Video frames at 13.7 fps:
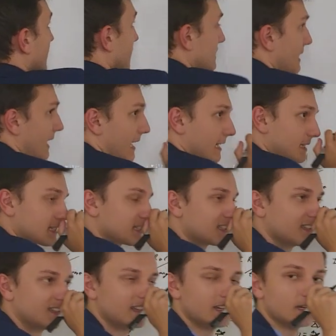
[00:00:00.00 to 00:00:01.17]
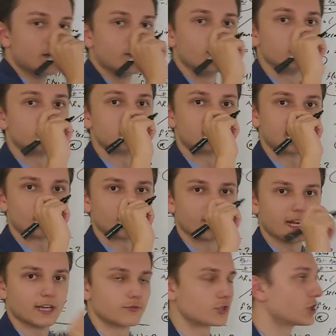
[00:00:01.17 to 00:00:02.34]
delta x, which is a
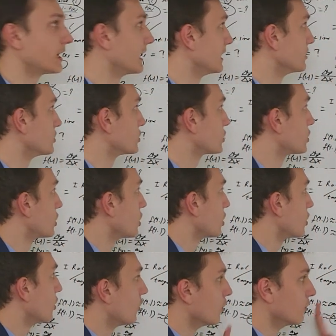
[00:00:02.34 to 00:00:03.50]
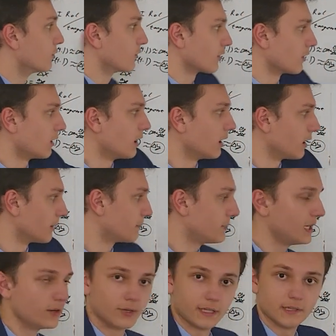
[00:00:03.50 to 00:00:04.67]
rate of change over a
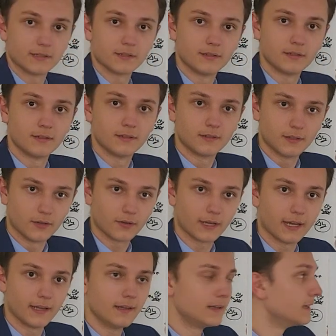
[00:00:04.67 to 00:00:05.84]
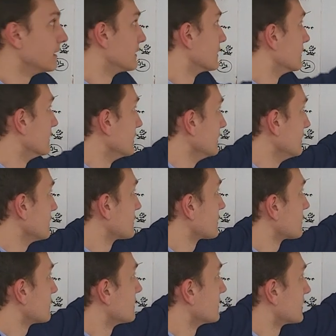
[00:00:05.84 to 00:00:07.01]
period, okay?
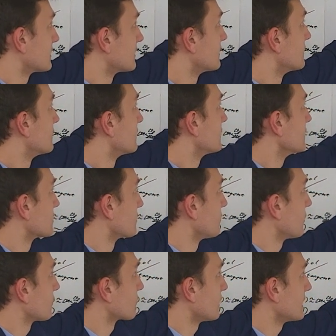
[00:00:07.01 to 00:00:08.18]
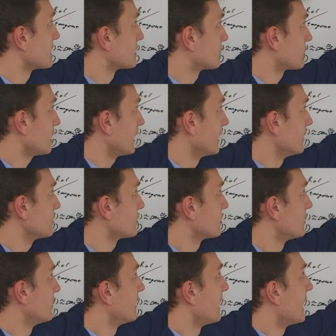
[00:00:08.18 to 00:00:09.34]
these, this, these are both rates of change,
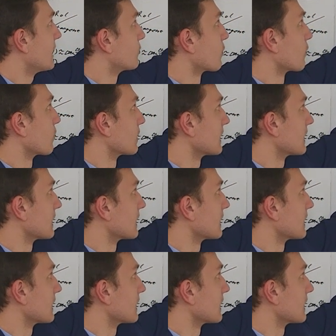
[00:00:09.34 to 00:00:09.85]
and we're